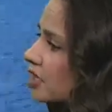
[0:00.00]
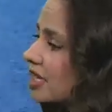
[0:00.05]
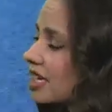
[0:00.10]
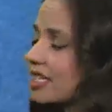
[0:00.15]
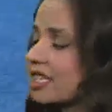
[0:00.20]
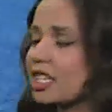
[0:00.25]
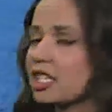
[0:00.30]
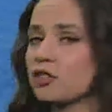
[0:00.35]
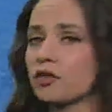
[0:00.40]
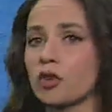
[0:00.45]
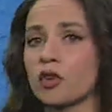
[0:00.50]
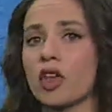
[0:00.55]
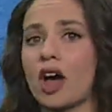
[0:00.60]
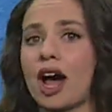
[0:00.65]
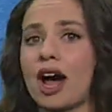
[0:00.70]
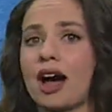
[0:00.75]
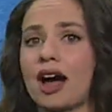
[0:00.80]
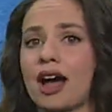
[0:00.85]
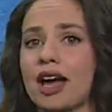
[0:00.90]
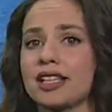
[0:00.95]
60s for the
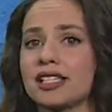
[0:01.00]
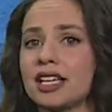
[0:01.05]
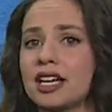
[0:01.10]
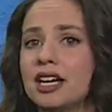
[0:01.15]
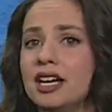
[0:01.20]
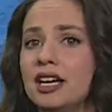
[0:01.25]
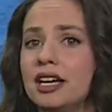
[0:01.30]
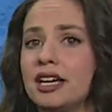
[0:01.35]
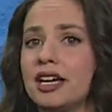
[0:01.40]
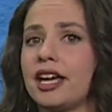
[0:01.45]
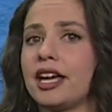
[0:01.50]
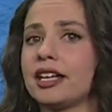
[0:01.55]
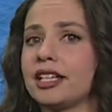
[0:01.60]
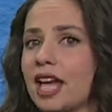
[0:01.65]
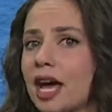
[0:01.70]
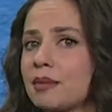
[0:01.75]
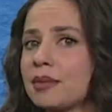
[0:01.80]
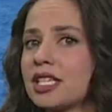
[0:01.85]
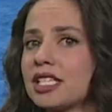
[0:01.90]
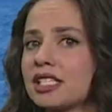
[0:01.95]
highs, and
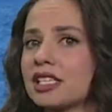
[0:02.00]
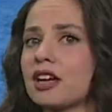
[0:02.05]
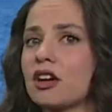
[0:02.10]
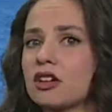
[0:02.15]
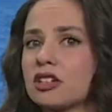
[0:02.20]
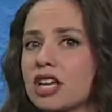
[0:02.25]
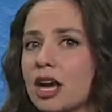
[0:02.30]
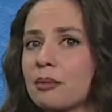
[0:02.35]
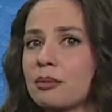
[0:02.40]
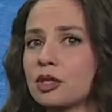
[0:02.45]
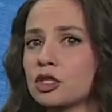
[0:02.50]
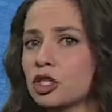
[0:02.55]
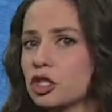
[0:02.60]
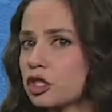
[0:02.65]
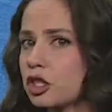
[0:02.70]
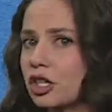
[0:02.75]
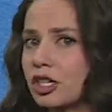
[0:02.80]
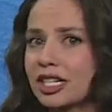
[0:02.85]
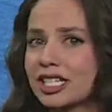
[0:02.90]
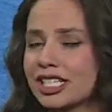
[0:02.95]
that means that our
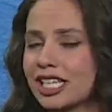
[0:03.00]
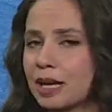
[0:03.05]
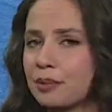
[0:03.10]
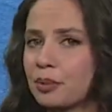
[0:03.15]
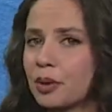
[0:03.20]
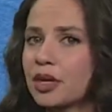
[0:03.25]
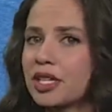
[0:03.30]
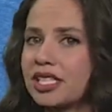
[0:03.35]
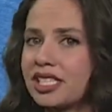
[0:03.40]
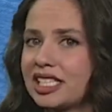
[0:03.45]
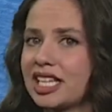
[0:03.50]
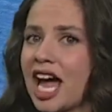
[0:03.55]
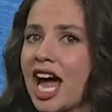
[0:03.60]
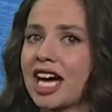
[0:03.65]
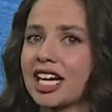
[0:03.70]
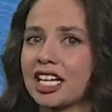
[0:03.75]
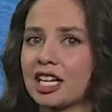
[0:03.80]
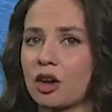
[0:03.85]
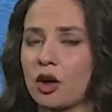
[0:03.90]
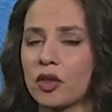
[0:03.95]
temperatures are going to stay pretty
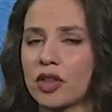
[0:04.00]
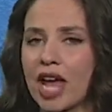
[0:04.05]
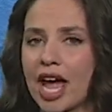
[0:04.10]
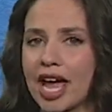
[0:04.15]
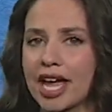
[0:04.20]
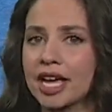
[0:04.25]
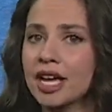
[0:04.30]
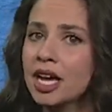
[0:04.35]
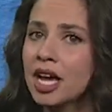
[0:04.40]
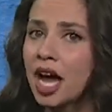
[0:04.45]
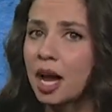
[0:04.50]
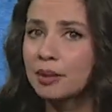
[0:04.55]
stagnant all day.